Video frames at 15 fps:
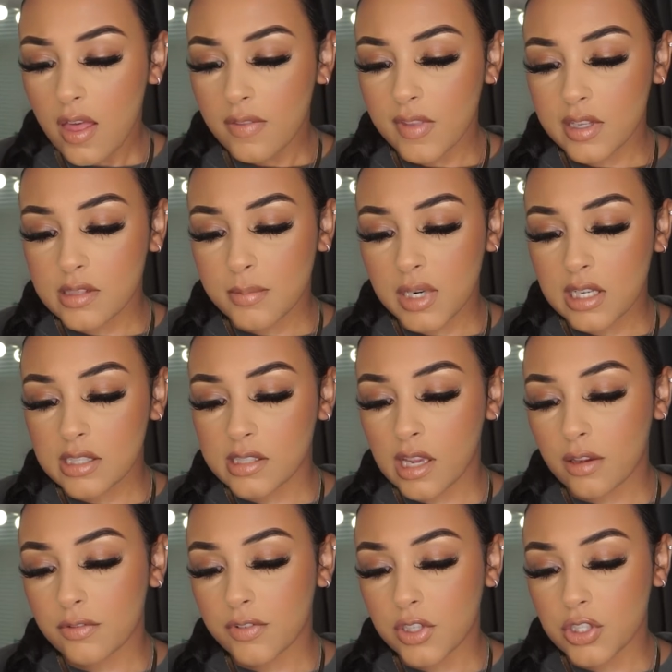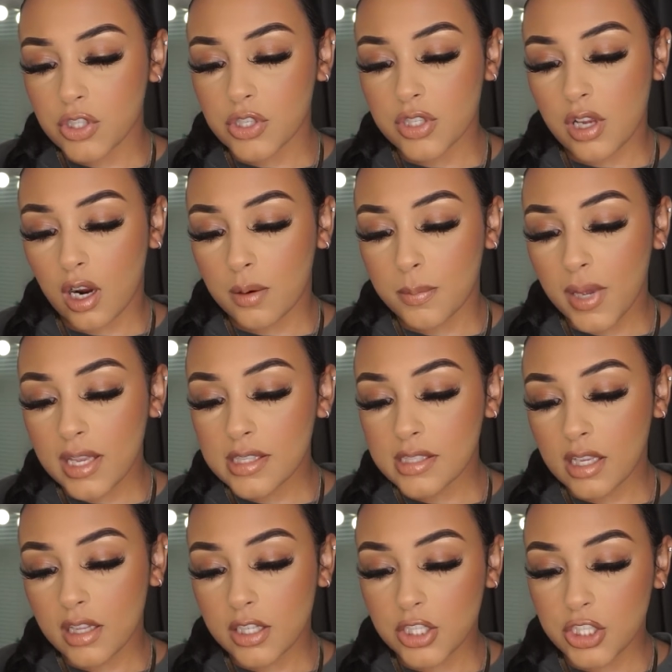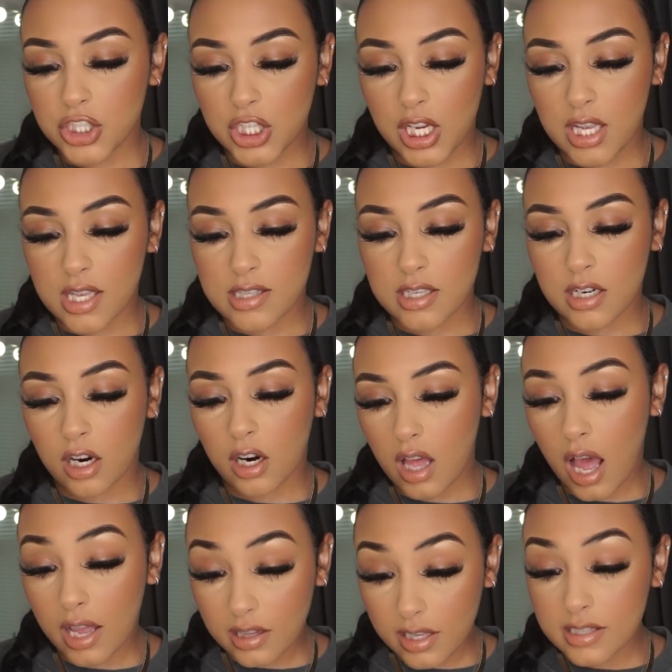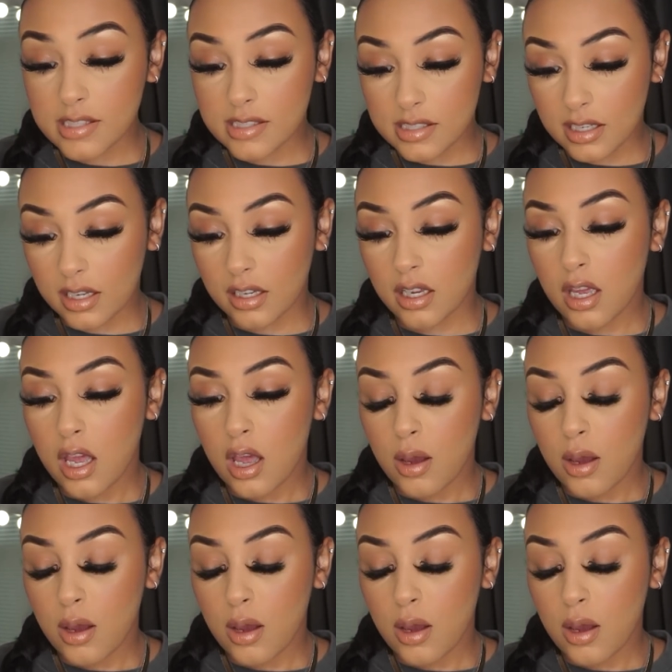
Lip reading: This mini set features our best selling shades in our highlight stick,